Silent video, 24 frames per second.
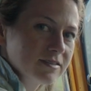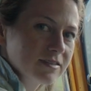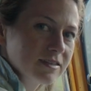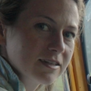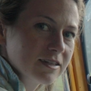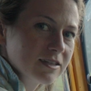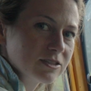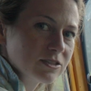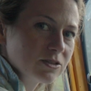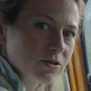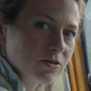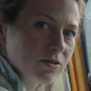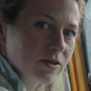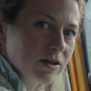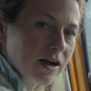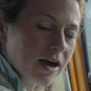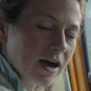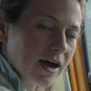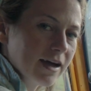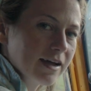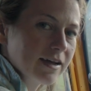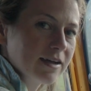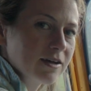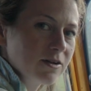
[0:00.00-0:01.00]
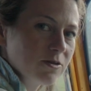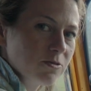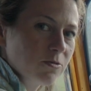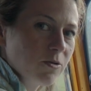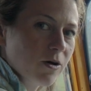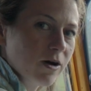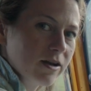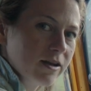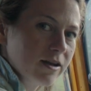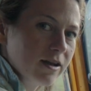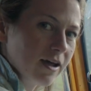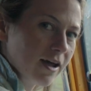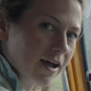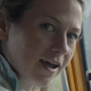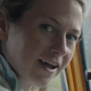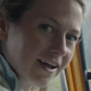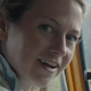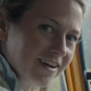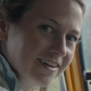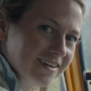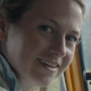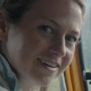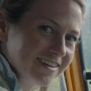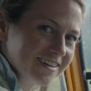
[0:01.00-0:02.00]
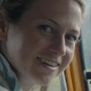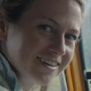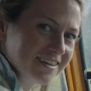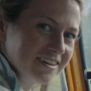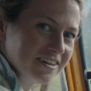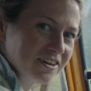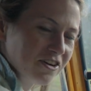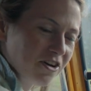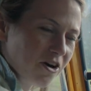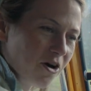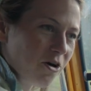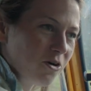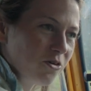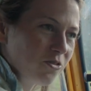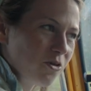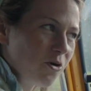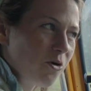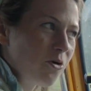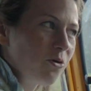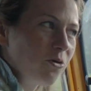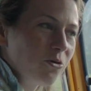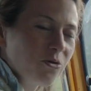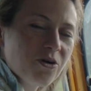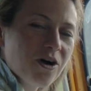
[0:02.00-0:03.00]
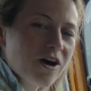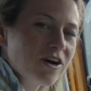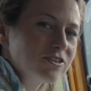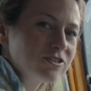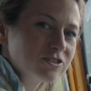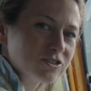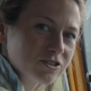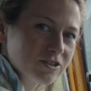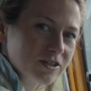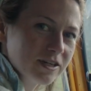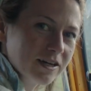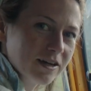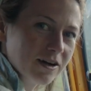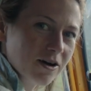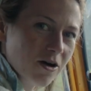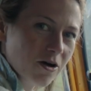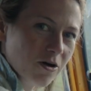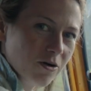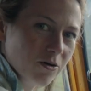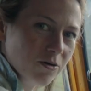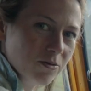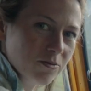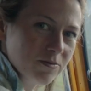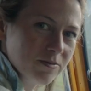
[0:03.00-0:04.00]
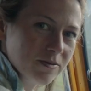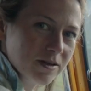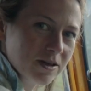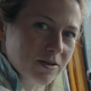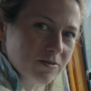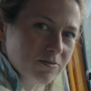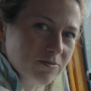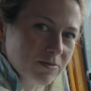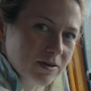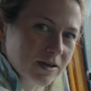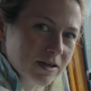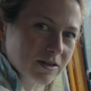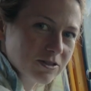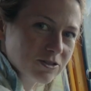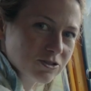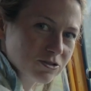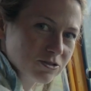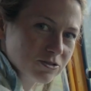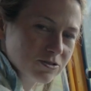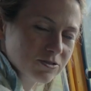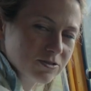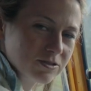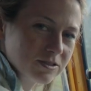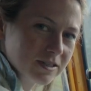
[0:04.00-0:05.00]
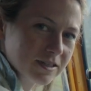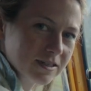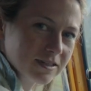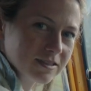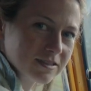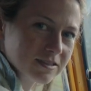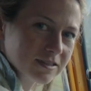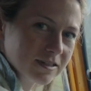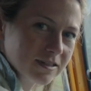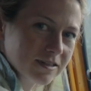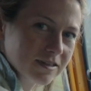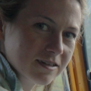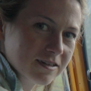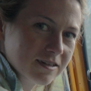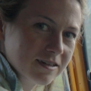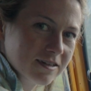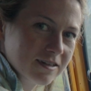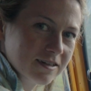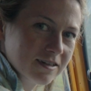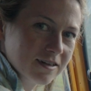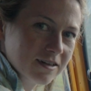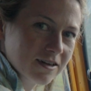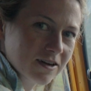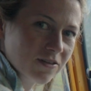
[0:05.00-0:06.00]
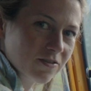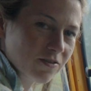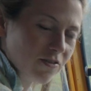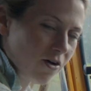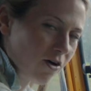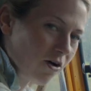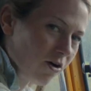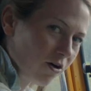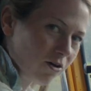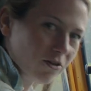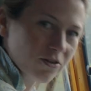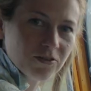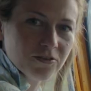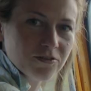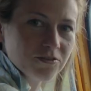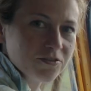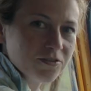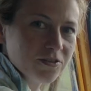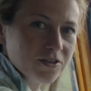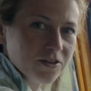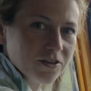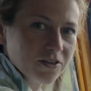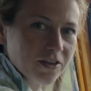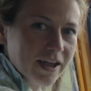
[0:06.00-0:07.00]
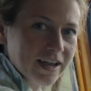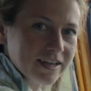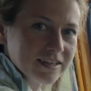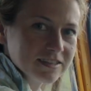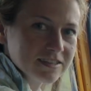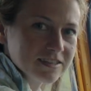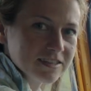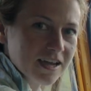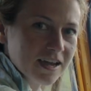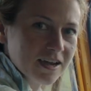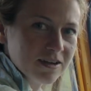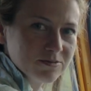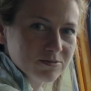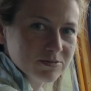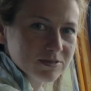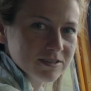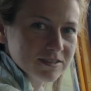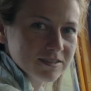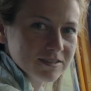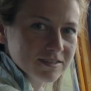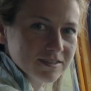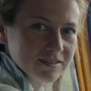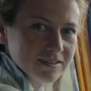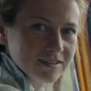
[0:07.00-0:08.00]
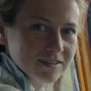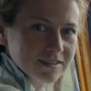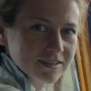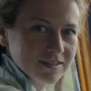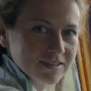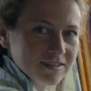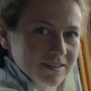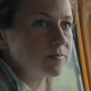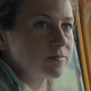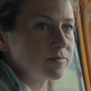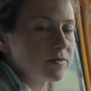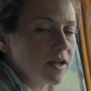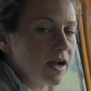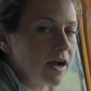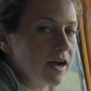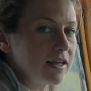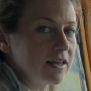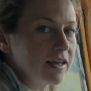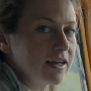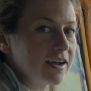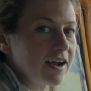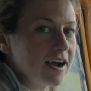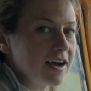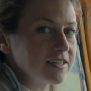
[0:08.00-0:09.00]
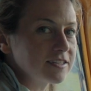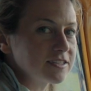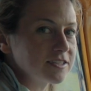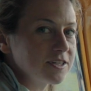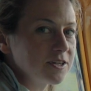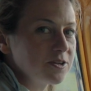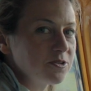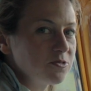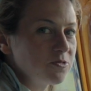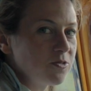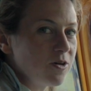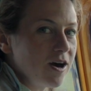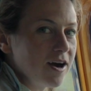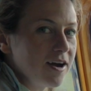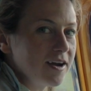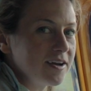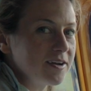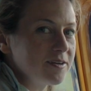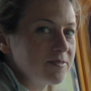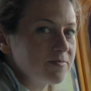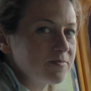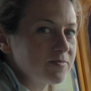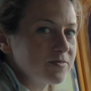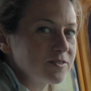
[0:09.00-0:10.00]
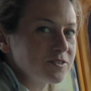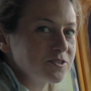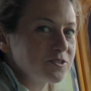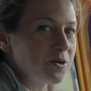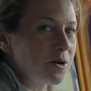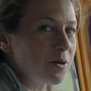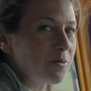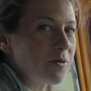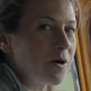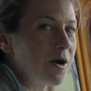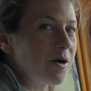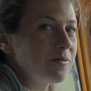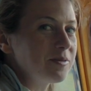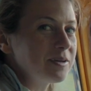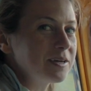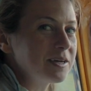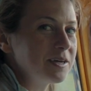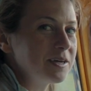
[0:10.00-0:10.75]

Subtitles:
Is so that I can one day call the whole country home and be a true citizen of all of the landscapes. I like asking why, so I'll probably